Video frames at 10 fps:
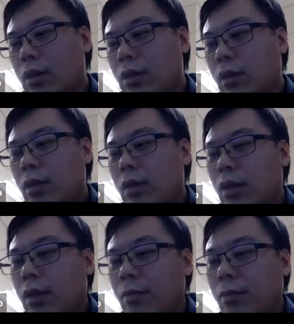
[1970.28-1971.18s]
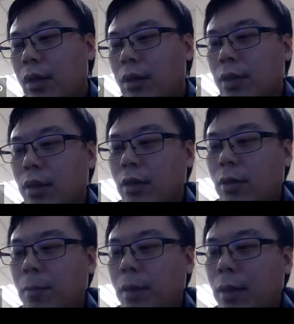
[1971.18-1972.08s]
So in, for a
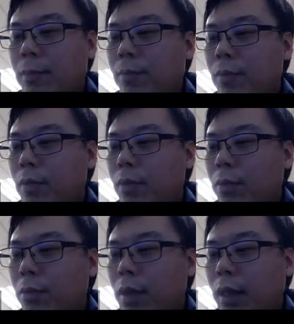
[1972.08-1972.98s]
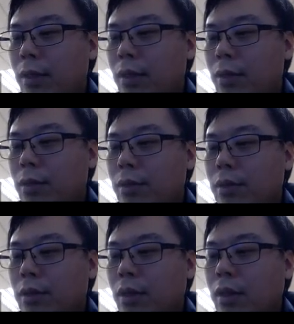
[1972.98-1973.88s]
general map, y to
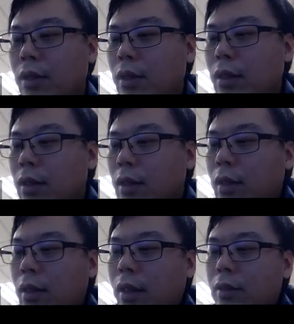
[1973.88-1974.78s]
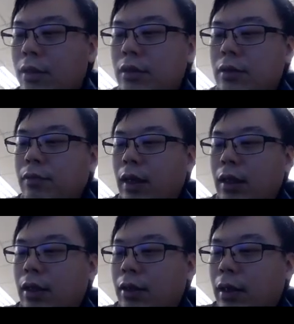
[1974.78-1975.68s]
z, I just
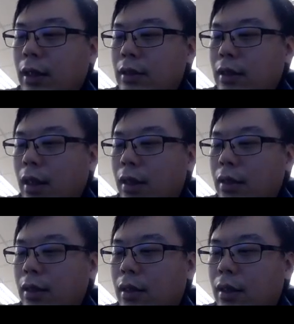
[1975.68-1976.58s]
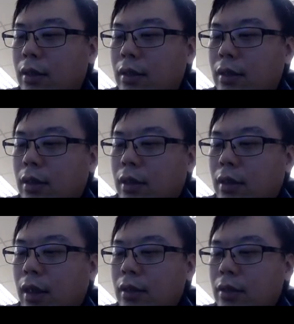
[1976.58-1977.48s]
factorize like this.
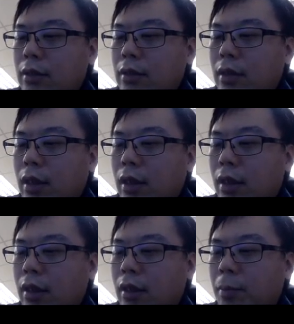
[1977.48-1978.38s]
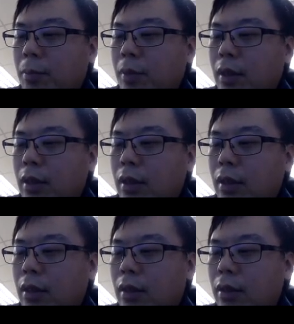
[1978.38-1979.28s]
I just take
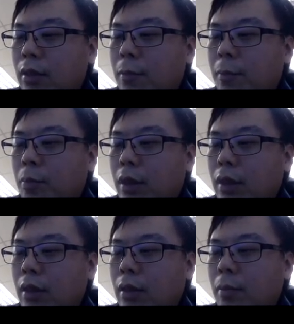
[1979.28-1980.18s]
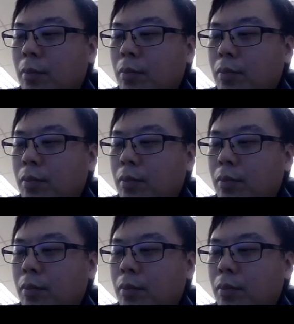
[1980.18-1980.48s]
p to be